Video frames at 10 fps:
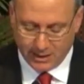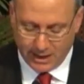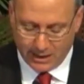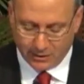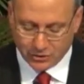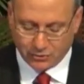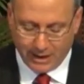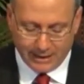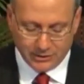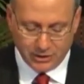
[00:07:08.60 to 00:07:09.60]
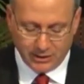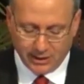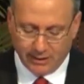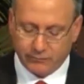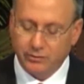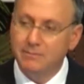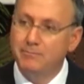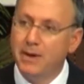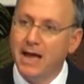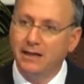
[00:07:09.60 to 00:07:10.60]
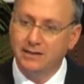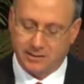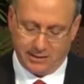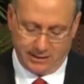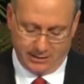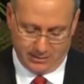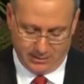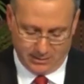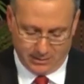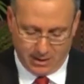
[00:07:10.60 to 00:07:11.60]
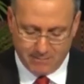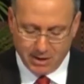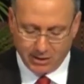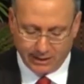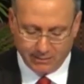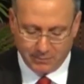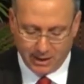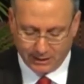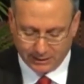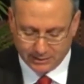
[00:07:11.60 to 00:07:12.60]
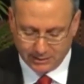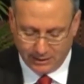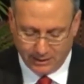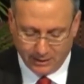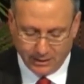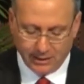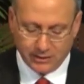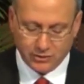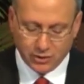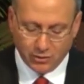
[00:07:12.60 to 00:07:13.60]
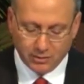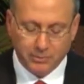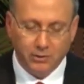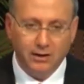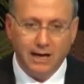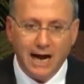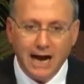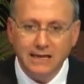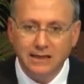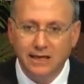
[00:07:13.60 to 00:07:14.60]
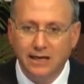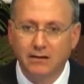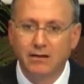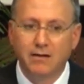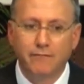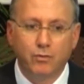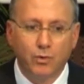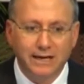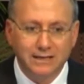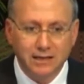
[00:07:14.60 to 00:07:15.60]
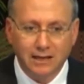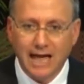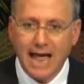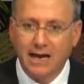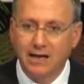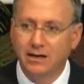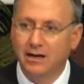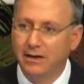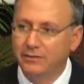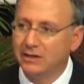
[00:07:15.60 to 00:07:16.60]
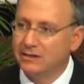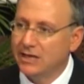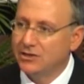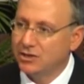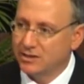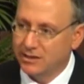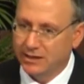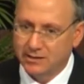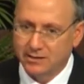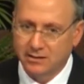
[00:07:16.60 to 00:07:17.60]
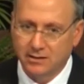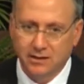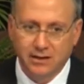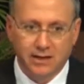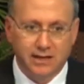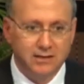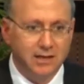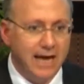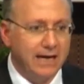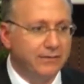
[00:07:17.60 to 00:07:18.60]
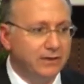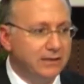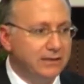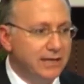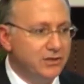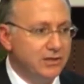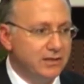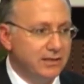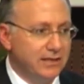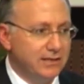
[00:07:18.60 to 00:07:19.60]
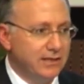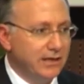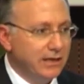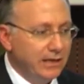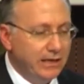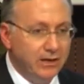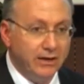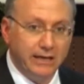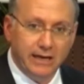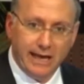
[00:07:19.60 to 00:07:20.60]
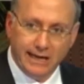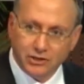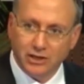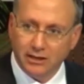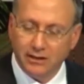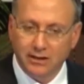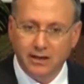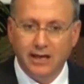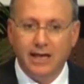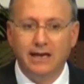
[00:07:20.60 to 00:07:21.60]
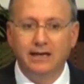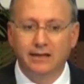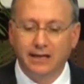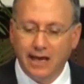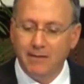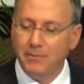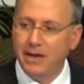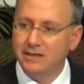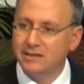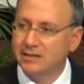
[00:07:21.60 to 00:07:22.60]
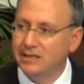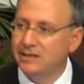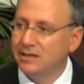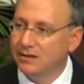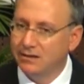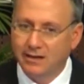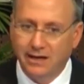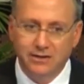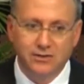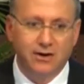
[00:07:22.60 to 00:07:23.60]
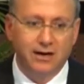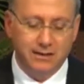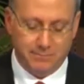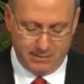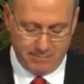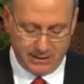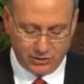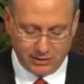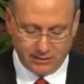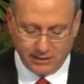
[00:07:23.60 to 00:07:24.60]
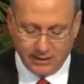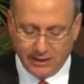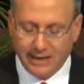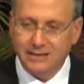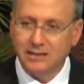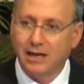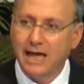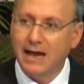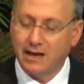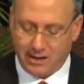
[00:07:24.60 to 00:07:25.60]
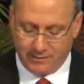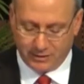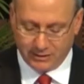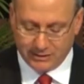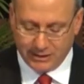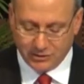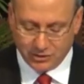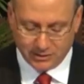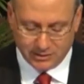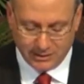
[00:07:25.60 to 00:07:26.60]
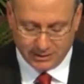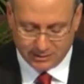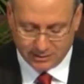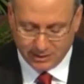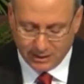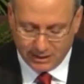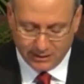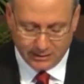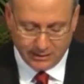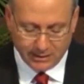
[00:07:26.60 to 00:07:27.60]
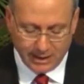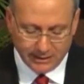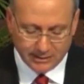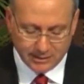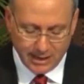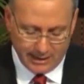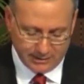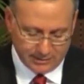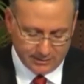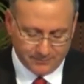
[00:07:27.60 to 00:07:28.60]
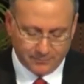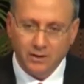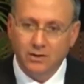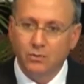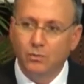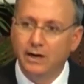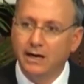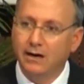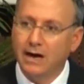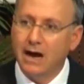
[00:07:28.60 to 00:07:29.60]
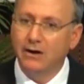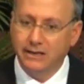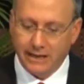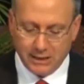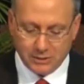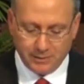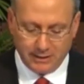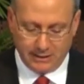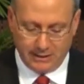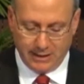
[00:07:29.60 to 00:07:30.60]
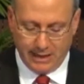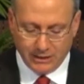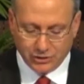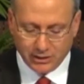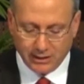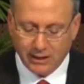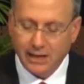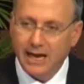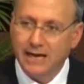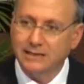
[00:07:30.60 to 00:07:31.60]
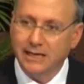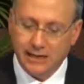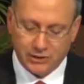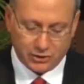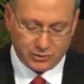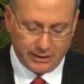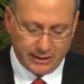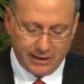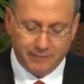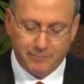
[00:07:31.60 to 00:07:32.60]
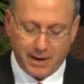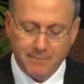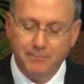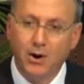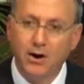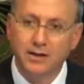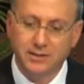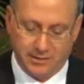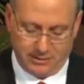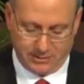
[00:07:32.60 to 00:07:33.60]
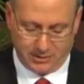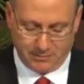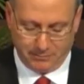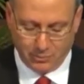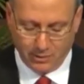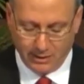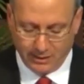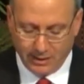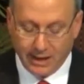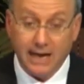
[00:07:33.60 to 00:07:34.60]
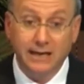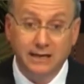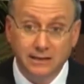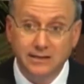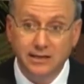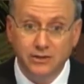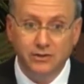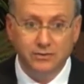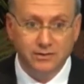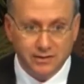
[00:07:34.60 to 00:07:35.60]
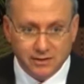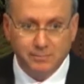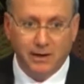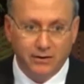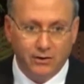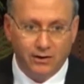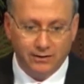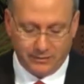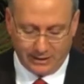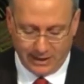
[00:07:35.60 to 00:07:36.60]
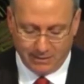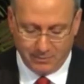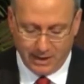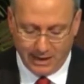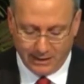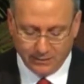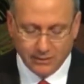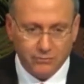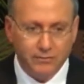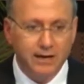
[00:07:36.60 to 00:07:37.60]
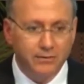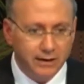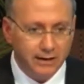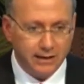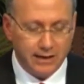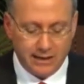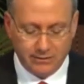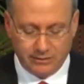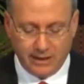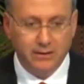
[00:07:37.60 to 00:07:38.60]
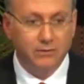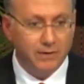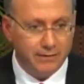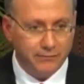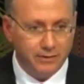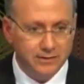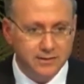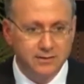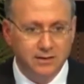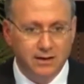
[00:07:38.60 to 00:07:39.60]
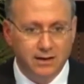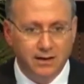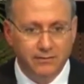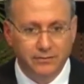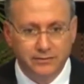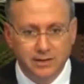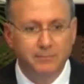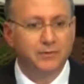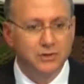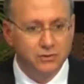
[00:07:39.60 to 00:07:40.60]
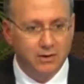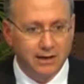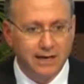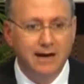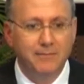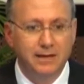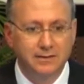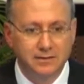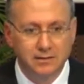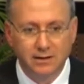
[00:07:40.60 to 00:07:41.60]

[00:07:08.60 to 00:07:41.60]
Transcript: and our strategy of rebalancing American policy is notable, I think, for its lack of contentiousness. Its lack of contentiousness here in Asia, and in the campaign season that has already been mentioned, its lack of contentiousness in the United States, where our engagement in Asia has a history of bipartisan support. And it continues, despite all of the campaign rhetoric and the reference of some of the strong comments